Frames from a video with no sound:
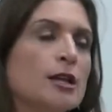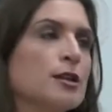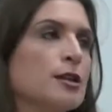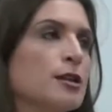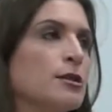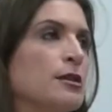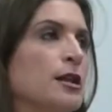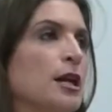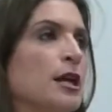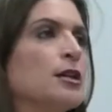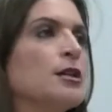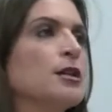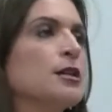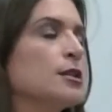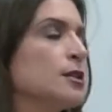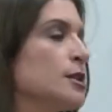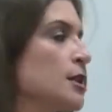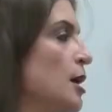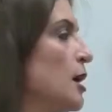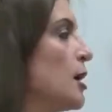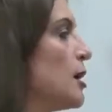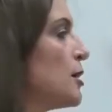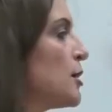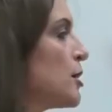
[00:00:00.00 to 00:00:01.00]
in
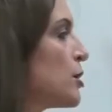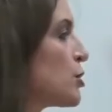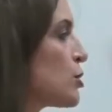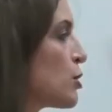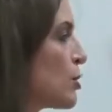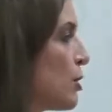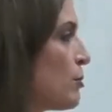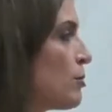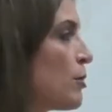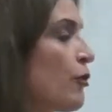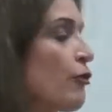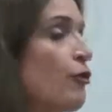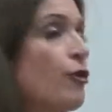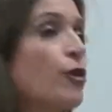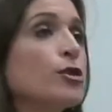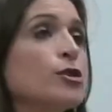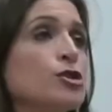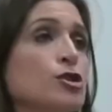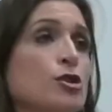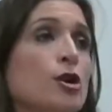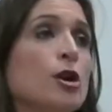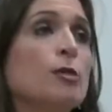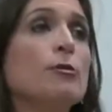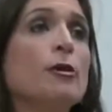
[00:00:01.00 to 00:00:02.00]
the
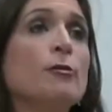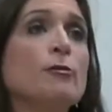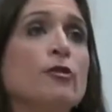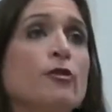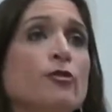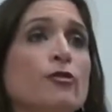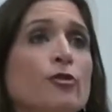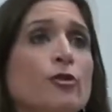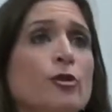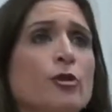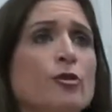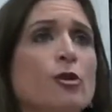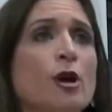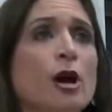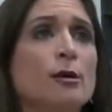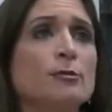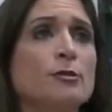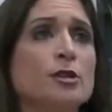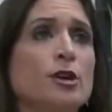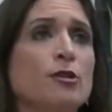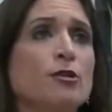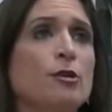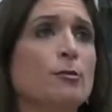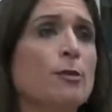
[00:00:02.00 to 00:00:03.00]
first term of crime
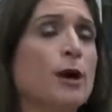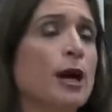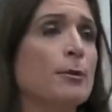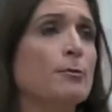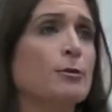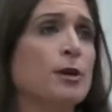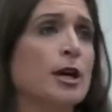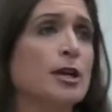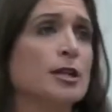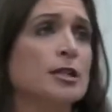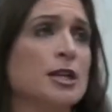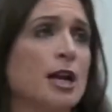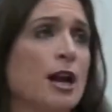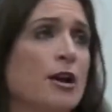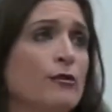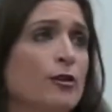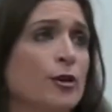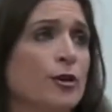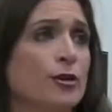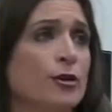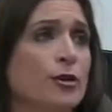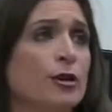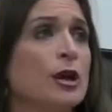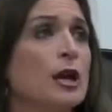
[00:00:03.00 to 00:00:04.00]
terror pipelines
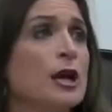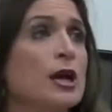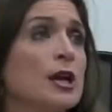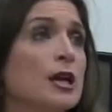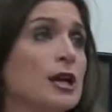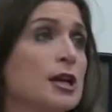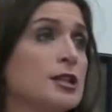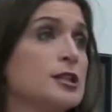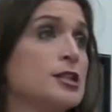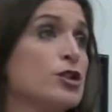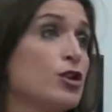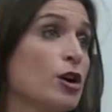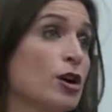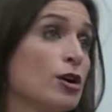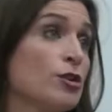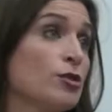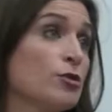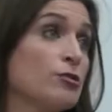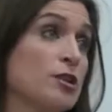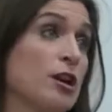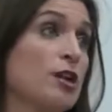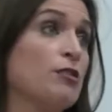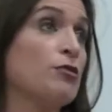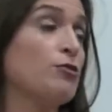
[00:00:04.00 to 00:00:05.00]
ever is
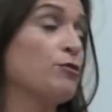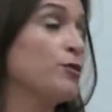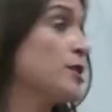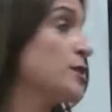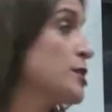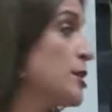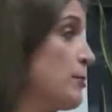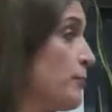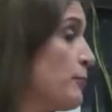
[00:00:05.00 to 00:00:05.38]
narco-terrorism.